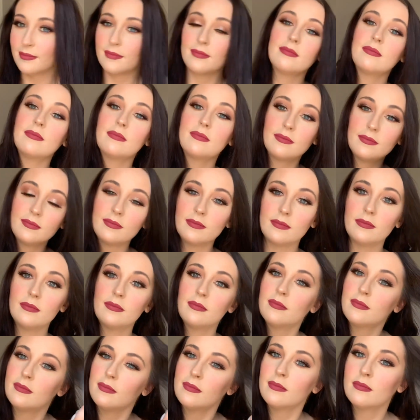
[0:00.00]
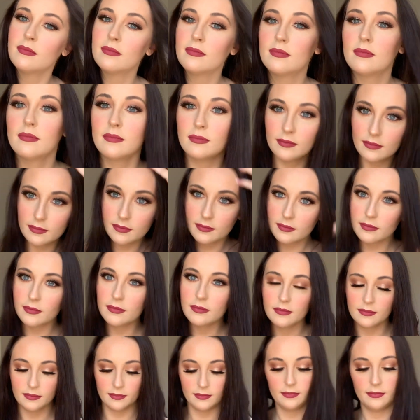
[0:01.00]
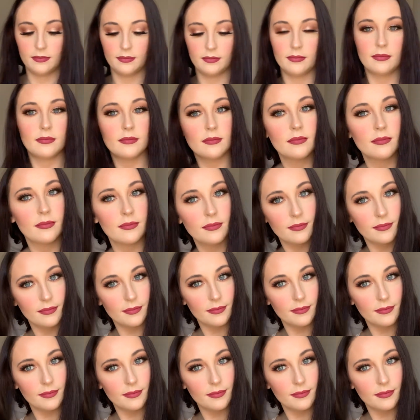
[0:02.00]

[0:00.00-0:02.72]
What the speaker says: some more heat protectant on both sides.